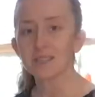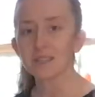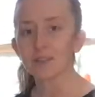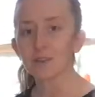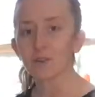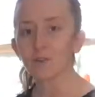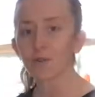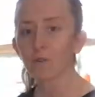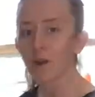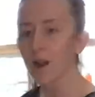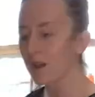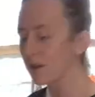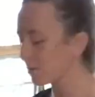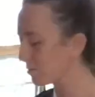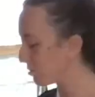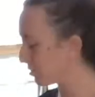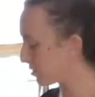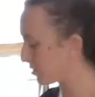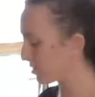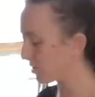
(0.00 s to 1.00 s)

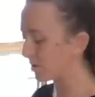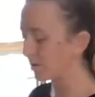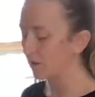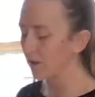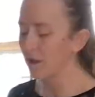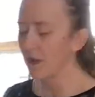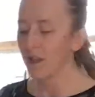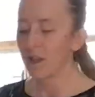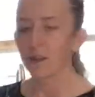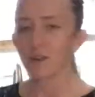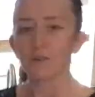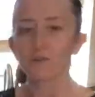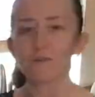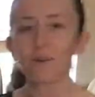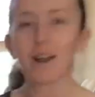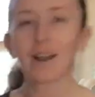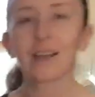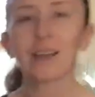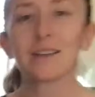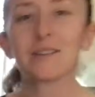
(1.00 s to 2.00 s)
incredible,
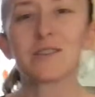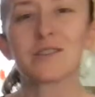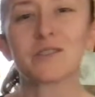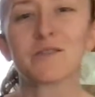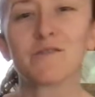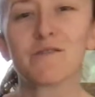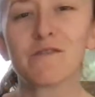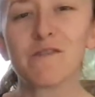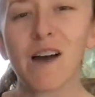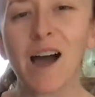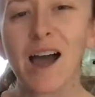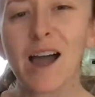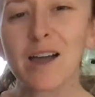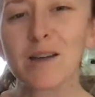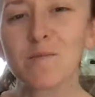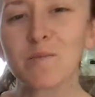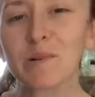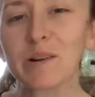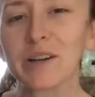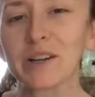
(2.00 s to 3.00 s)
right? This
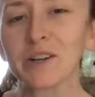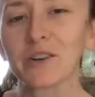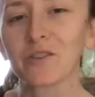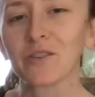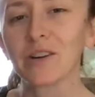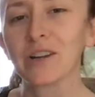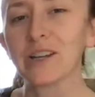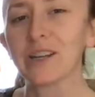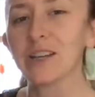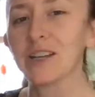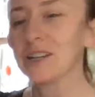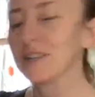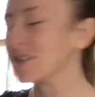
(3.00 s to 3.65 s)
vibrant green,